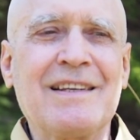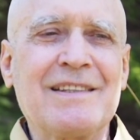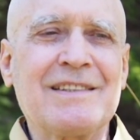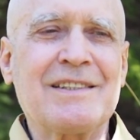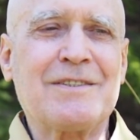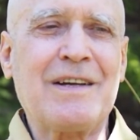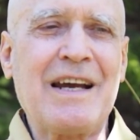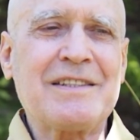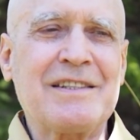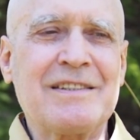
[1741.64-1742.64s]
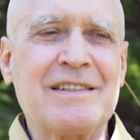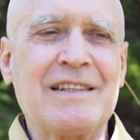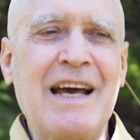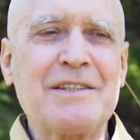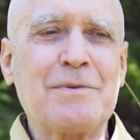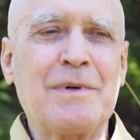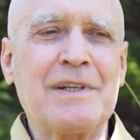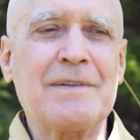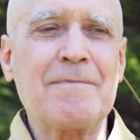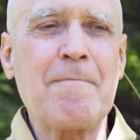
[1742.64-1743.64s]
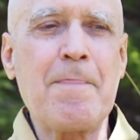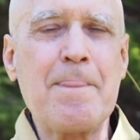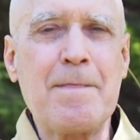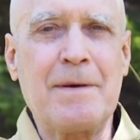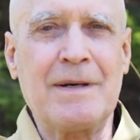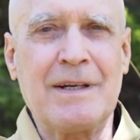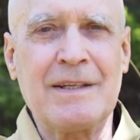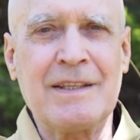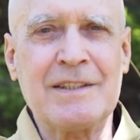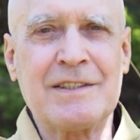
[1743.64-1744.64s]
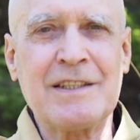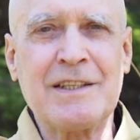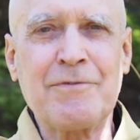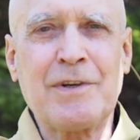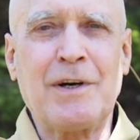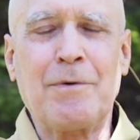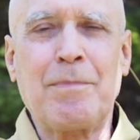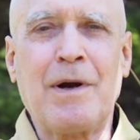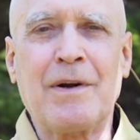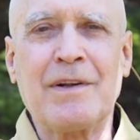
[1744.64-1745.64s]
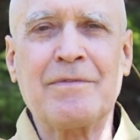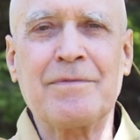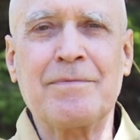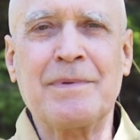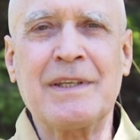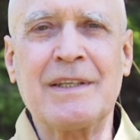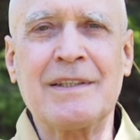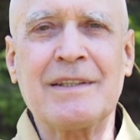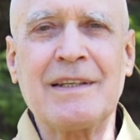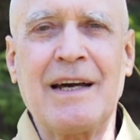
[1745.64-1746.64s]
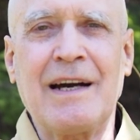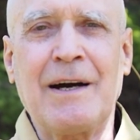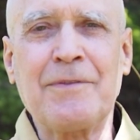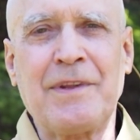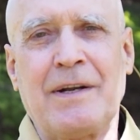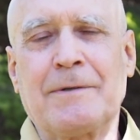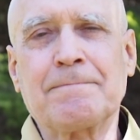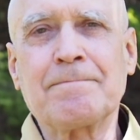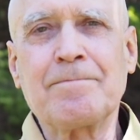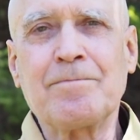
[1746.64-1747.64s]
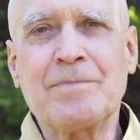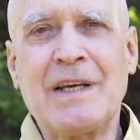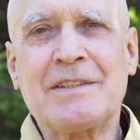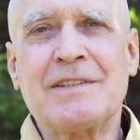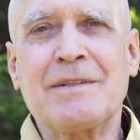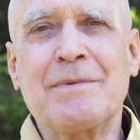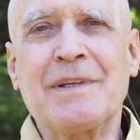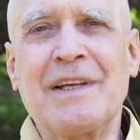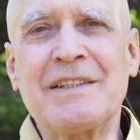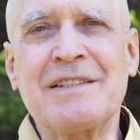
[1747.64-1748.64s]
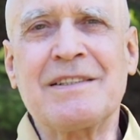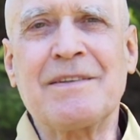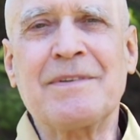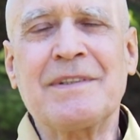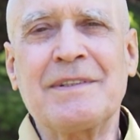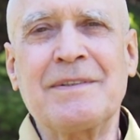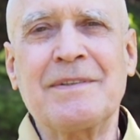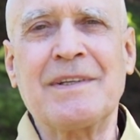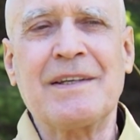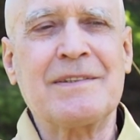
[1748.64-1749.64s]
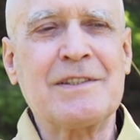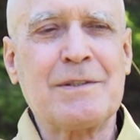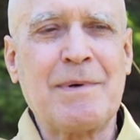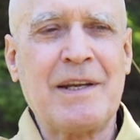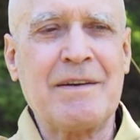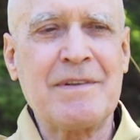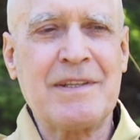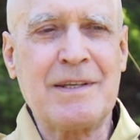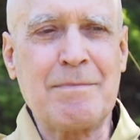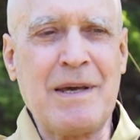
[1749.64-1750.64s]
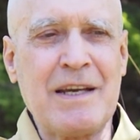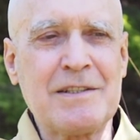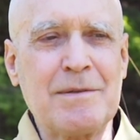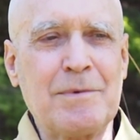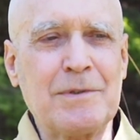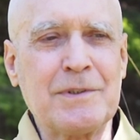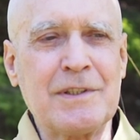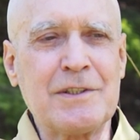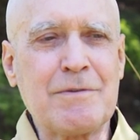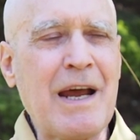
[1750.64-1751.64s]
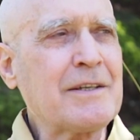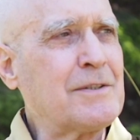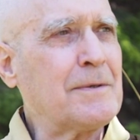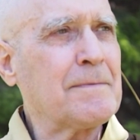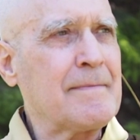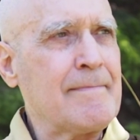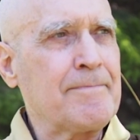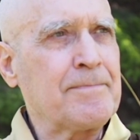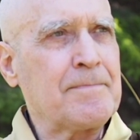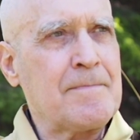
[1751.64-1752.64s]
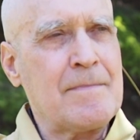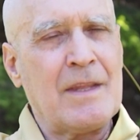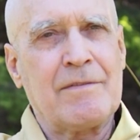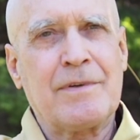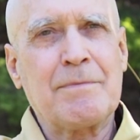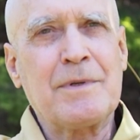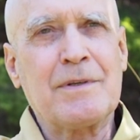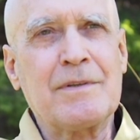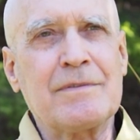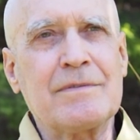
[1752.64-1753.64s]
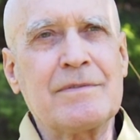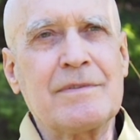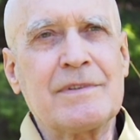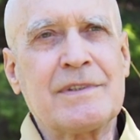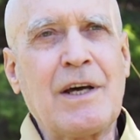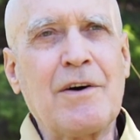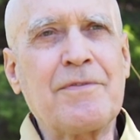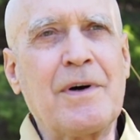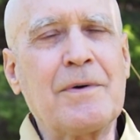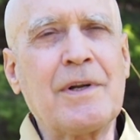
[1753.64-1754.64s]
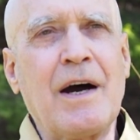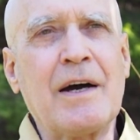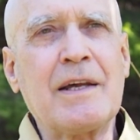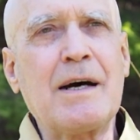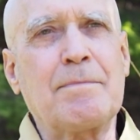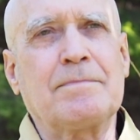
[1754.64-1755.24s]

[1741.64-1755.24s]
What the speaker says: distractions, and that's what is the difficult part of being out there. That's the real essence of it. You get just about everything imaginable to distract you. From your cell phone on up,